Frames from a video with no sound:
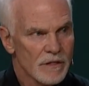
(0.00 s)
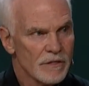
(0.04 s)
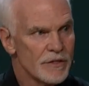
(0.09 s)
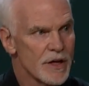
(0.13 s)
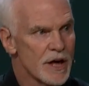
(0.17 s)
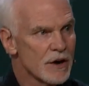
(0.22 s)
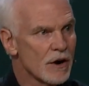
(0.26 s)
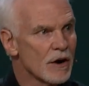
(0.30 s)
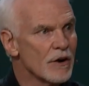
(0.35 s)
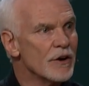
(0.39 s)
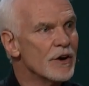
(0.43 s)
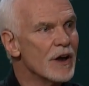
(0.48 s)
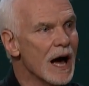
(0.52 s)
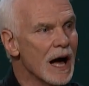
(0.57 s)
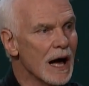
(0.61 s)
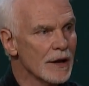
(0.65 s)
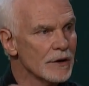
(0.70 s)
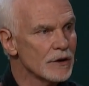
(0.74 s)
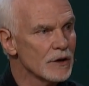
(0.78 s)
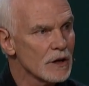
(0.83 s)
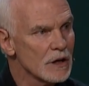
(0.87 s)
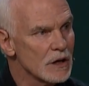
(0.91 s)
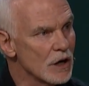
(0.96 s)
that are
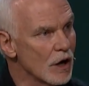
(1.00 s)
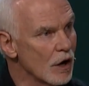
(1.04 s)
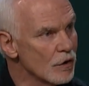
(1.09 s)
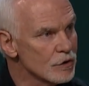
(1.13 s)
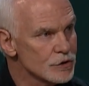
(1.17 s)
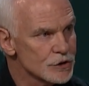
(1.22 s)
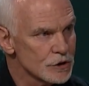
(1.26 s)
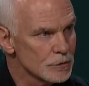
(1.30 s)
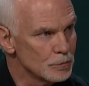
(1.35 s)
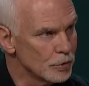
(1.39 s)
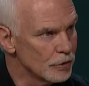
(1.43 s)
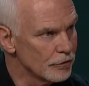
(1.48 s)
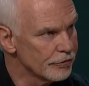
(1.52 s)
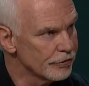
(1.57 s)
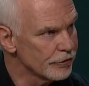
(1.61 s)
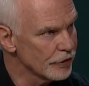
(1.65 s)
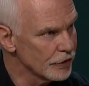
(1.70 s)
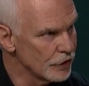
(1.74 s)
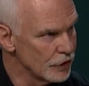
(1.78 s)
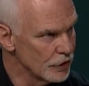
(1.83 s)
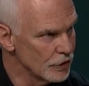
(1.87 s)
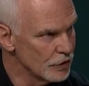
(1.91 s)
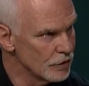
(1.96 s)
non negotiable
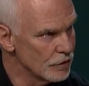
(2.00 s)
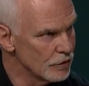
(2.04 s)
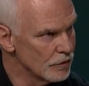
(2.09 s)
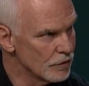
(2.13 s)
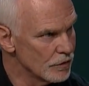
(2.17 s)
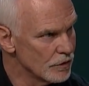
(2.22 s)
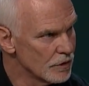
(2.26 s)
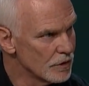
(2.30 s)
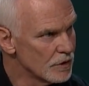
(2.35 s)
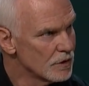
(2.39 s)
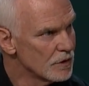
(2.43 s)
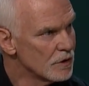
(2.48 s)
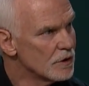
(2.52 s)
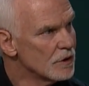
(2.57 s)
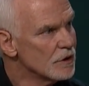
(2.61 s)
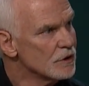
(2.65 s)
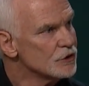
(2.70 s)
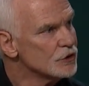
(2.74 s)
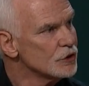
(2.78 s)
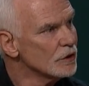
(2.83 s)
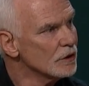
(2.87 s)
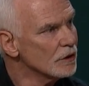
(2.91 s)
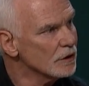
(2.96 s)
for you
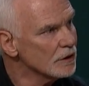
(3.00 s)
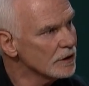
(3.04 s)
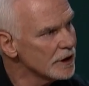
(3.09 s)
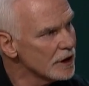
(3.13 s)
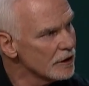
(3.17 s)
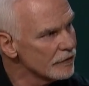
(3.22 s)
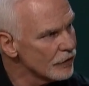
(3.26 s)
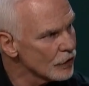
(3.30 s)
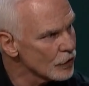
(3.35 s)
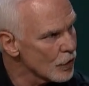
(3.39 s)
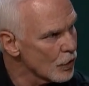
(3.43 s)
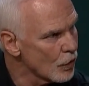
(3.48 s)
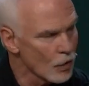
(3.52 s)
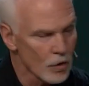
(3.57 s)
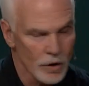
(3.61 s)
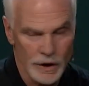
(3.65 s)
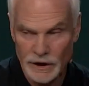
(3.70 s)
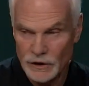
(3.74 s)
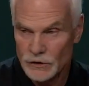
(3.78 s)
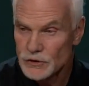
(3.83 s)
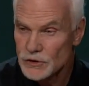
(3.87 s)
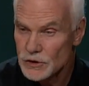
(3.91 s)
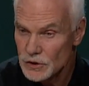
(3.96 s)
to live
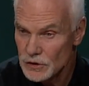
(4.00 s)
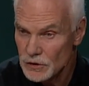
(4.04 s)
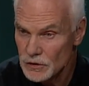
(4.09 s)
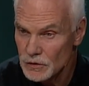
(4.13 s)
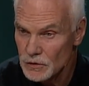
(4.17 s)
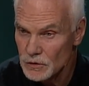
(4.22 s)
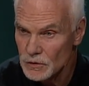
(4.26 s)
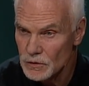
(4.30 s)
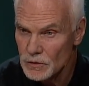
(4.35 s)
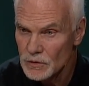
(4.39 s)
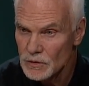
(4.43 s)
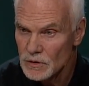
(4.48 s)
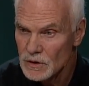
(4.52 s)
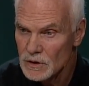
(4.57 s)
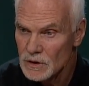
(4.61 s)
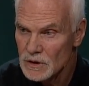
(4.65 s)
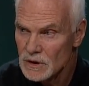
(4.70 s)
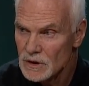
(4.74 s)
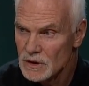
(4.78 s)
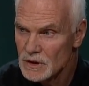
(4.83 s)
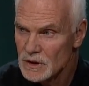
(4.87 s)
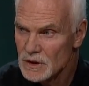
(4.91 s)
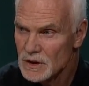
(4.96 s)
according to,
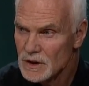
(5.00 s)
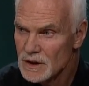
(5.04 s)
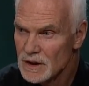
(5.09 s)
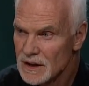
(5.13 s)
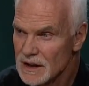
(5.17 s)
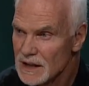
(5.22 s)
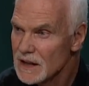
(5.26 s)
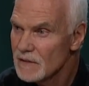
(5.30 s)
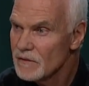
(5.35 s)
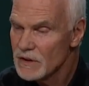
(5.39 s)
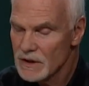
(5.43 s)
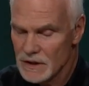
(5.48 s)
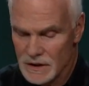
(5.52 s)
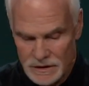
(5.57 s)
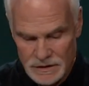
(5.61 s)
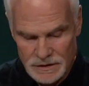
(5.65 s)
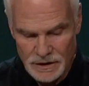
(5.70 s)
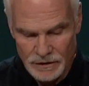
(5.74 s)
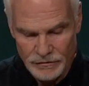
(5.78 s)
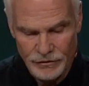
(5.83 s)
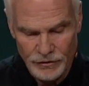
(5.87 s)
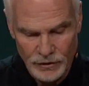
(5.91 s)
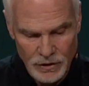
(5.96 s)
even in
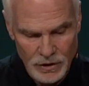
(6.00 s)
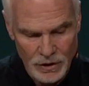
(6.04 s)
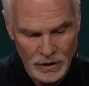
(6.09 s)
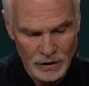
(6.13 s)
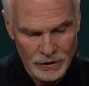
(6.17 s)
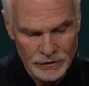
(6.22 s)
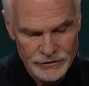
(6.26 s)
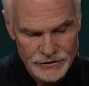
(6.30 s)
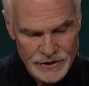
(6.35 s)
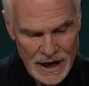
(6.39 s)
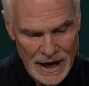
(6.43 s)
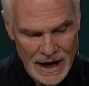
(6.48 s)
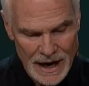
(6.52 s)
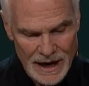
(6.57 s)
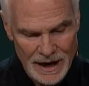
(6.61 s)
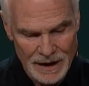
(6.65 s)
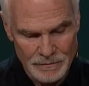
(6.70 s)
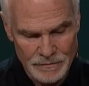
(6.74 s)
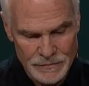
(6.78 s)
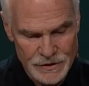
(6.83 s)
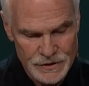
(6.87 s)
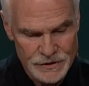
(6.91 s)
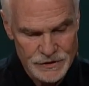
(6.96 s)
difficult
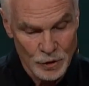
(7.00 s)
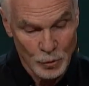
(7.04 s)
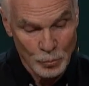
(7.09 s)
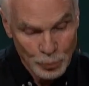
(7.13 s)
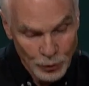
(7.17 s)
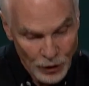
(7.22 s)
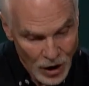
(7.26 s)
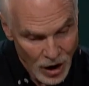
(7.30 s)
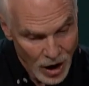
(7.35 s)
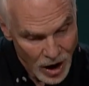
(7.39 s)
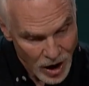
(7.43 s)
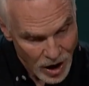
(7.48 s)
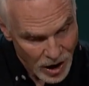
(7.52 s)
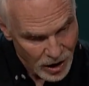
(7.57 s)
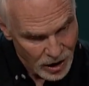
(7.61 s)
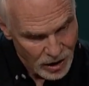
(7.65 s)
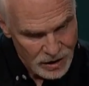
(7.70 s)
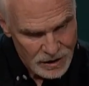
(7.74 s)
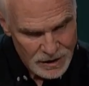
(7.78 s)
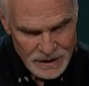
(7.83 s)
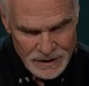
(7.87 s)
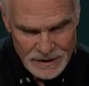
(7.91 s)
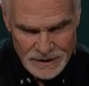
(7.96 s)
times. So,
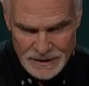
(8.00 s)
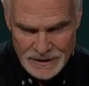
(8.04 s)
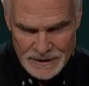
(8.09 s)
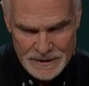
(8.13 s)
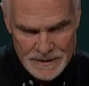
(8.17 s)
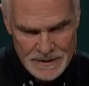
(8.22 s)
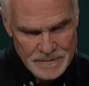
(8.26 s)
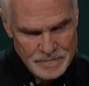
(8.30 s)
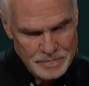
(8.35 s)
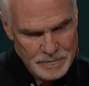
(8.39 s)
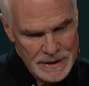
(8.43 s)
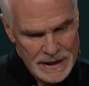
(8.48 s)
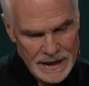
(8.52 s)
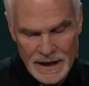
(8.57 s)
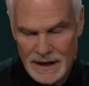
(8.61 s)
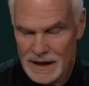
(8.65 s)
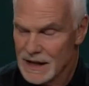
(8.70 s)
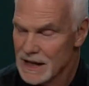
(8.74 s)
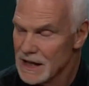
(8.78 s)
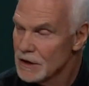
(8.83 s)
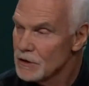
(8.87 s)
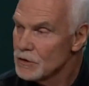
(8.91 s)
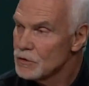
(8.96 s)
Paul,
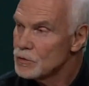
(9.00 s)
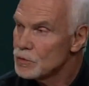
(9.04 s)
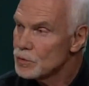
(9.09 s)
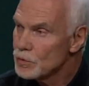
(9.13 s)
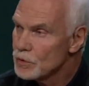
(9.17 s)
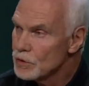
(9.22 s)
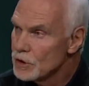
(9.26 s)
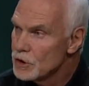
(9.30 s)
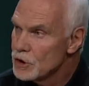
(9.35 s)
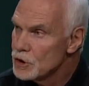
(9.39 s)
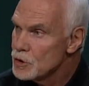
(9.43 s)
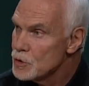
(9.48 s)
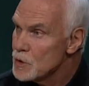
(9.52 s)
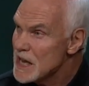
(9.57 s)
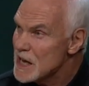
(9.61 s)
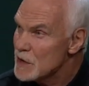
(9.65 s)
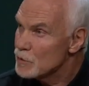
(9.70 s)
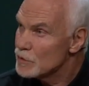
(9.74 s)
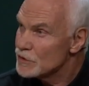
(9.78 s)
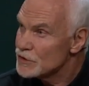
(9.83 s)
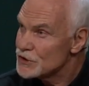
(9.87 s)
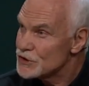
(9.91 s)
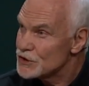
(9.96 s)
man, he grew,
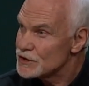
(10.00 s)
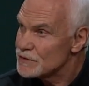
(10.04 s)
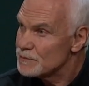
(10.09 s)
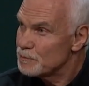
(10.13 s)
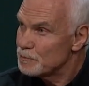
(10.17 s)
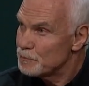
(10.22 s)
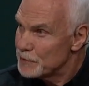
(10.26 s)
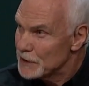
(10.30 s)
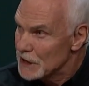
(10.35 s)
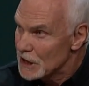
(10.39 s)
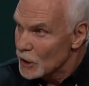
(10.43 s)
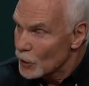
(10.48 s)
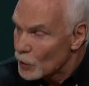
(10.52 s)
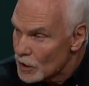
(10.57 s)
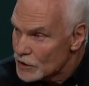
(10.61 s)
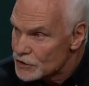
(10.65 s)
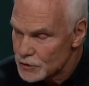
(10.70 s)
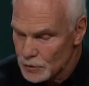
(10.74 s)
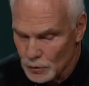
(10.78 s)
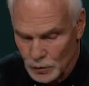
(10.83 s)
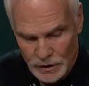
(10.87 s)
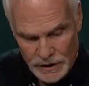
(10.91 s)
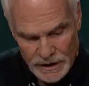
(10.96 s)
he was
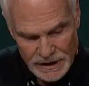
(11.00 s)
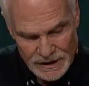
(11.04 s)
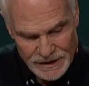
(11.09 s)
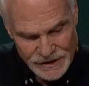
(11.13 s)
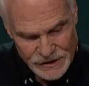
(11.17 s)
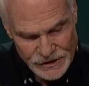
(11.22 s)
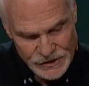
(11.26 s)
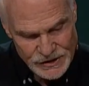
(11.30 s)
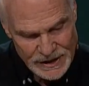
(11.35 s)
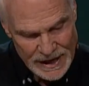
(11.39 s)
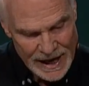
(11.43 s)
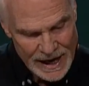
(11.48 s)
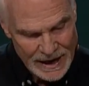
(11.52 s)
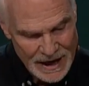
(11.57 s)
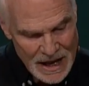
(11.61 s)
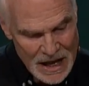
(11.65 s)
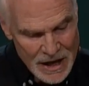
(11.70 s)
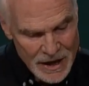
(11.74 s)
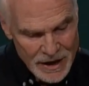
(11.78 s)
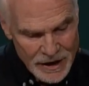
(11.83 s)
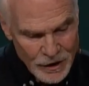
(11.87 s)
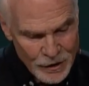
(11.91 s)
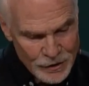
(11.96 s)
spiritually set.
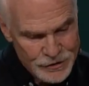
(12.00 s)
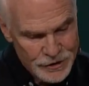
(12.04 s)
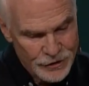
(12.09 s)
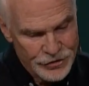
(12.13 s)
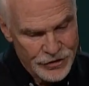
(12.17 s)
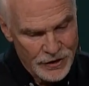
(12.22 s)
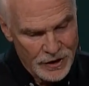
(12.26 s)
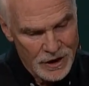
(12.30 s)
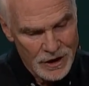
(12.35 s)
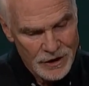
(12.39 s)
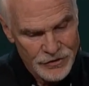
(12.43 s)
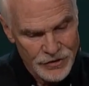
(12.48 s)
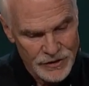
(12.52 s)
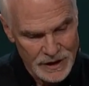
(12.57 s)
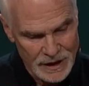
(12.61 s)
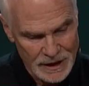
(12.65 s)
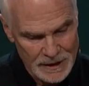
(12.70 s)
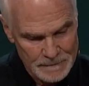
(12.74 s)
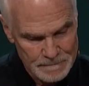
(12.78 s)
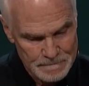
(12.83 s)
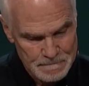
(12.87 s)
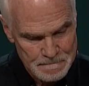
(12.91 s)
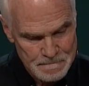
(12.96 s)
Here's the third thing